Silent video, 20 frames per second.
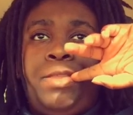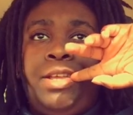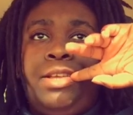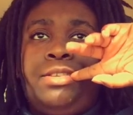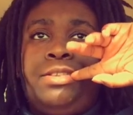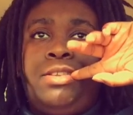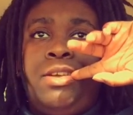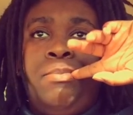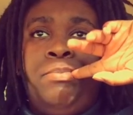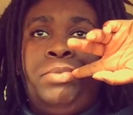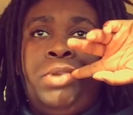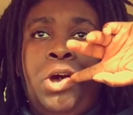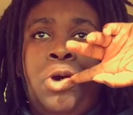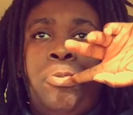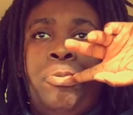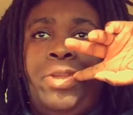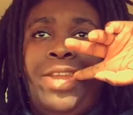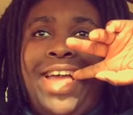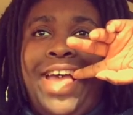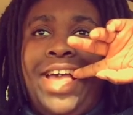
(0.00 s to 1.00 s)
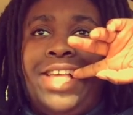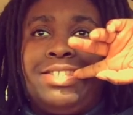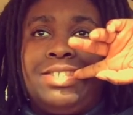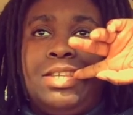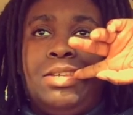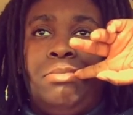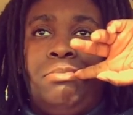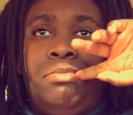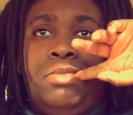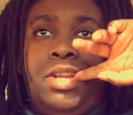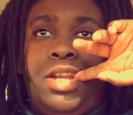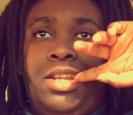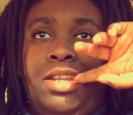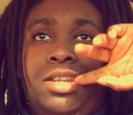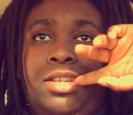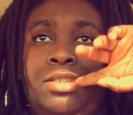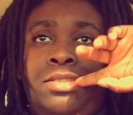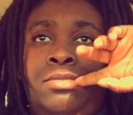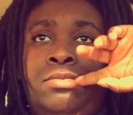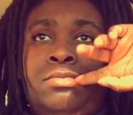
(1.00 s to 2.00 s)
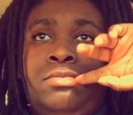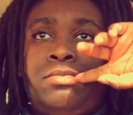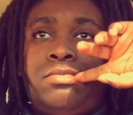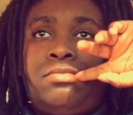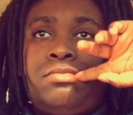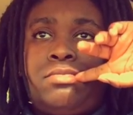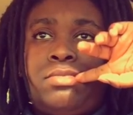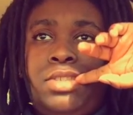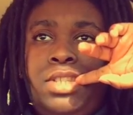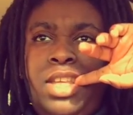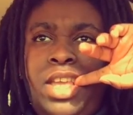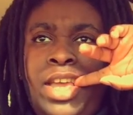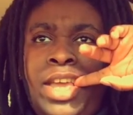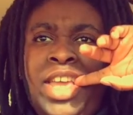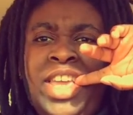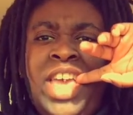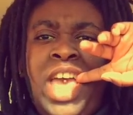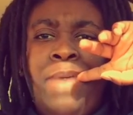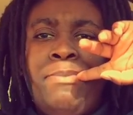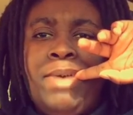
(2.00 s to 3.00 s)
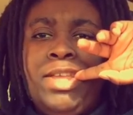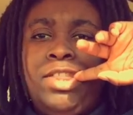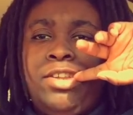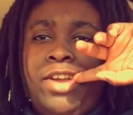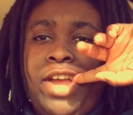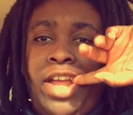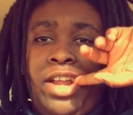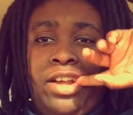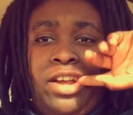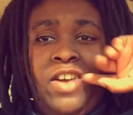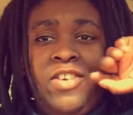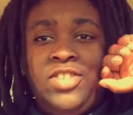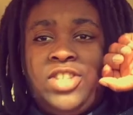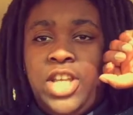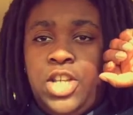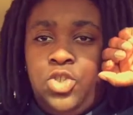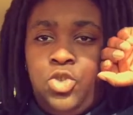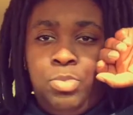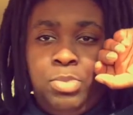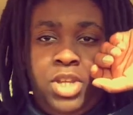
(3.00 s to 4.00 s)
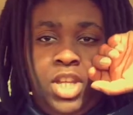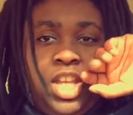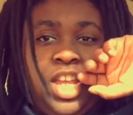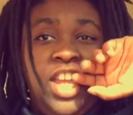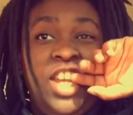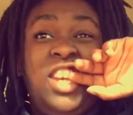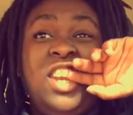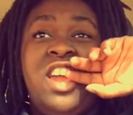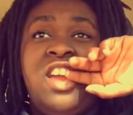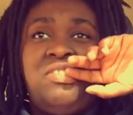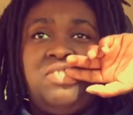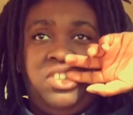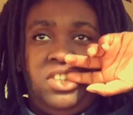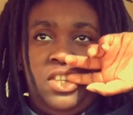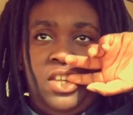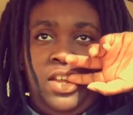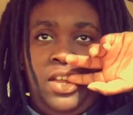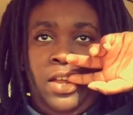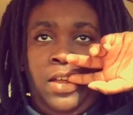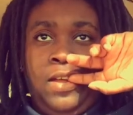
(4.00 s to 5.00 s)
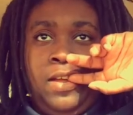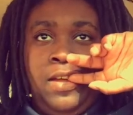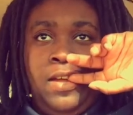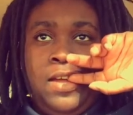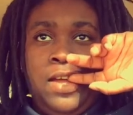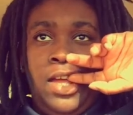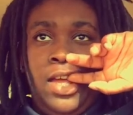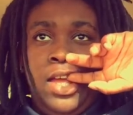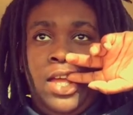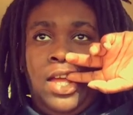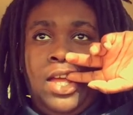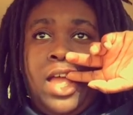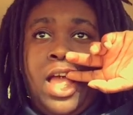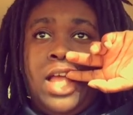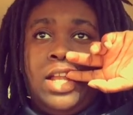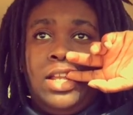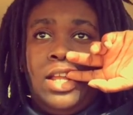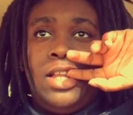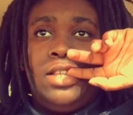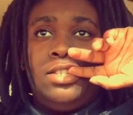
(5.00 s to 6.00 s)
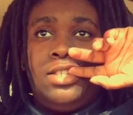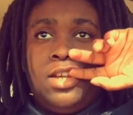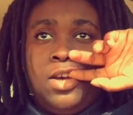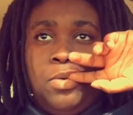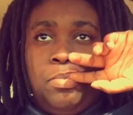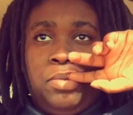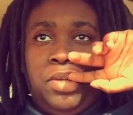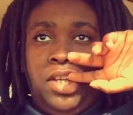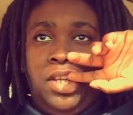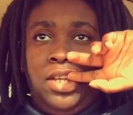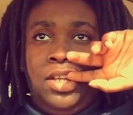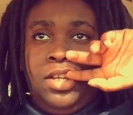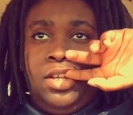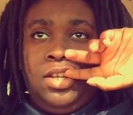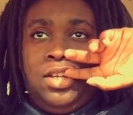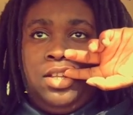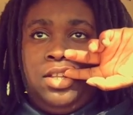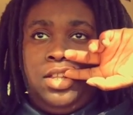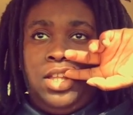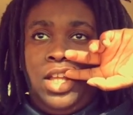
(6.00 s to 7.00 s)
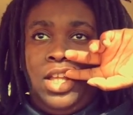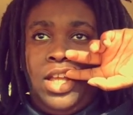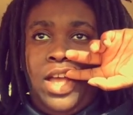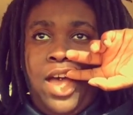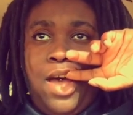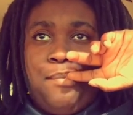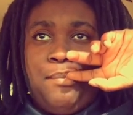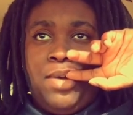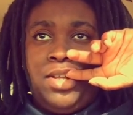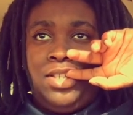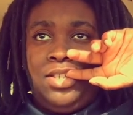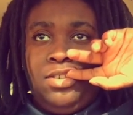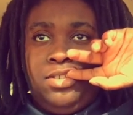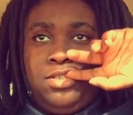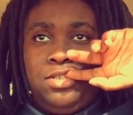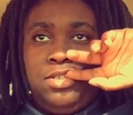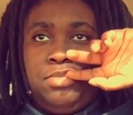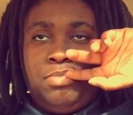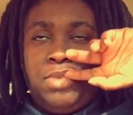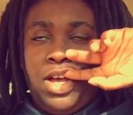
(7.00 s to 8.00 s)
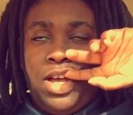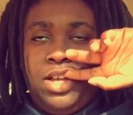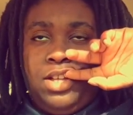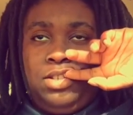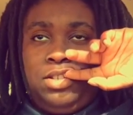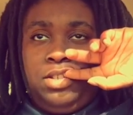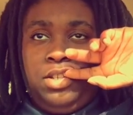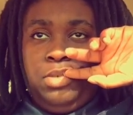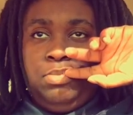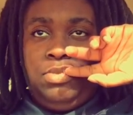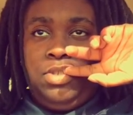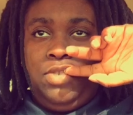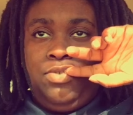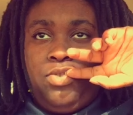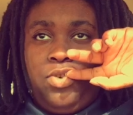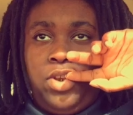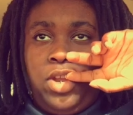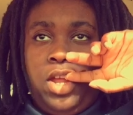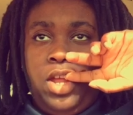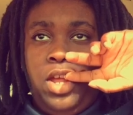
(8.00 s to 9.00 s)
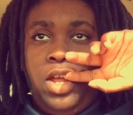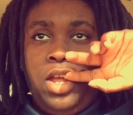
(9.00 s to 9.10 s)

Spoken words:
And someone told me to ask him, but I didn't. He came back there, had a conversation with me and everything, and didn't tell me that he had my tails on, my MC40.